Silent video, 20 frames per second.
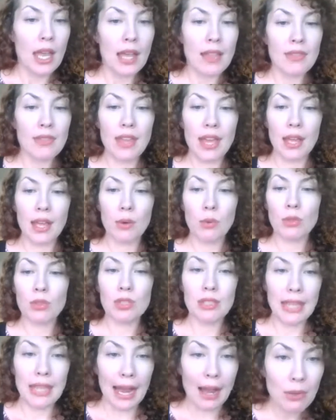They will
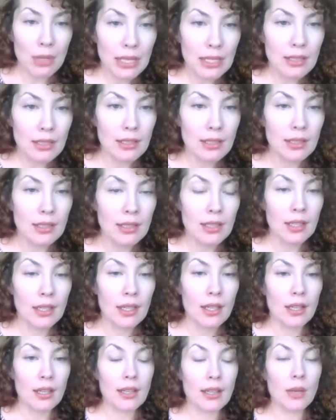doubt it.
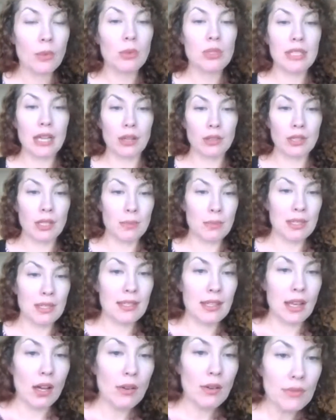They will doubt
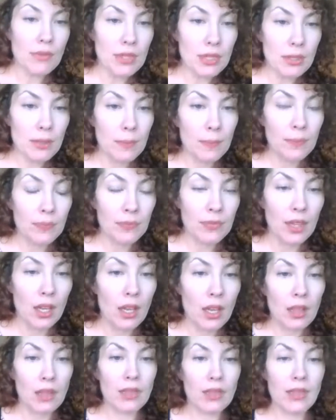themselves.
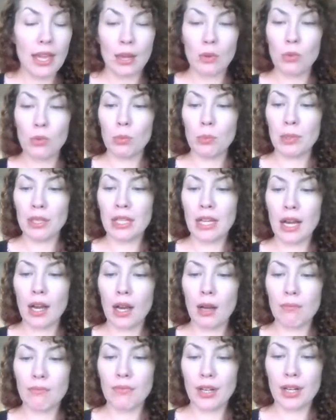They will
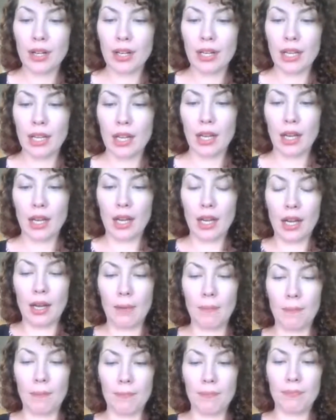become very,
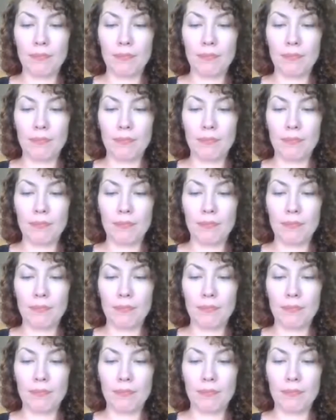they're